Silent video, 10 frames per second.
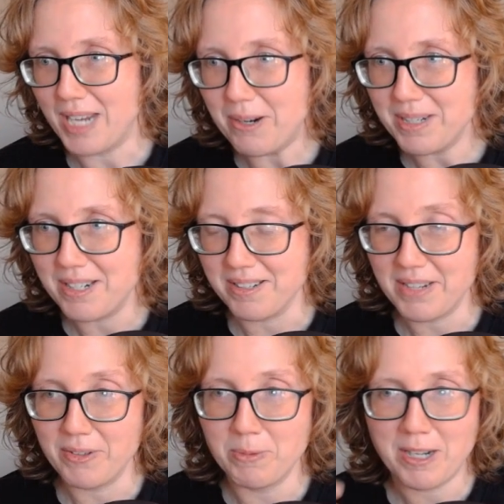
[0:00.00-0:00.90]
out here
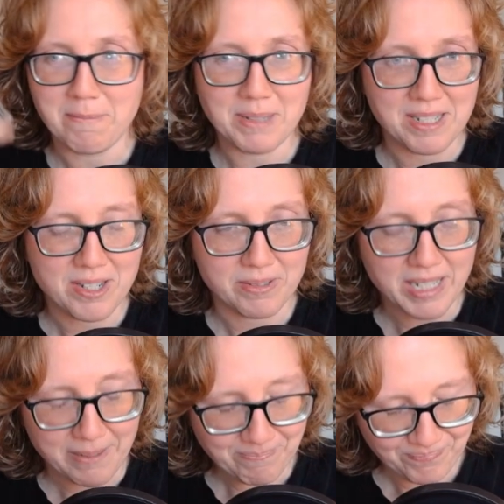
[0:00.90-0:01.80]
given what I've placed
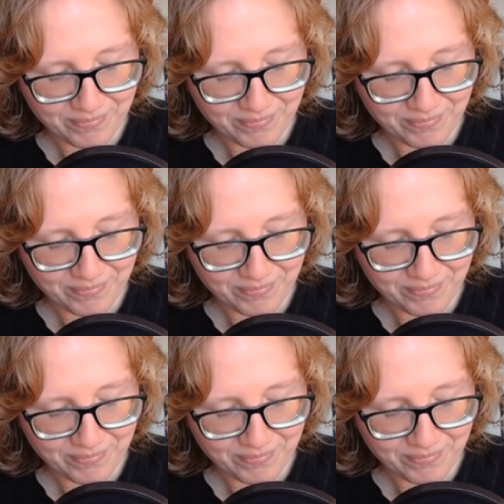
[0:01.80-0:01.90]
already.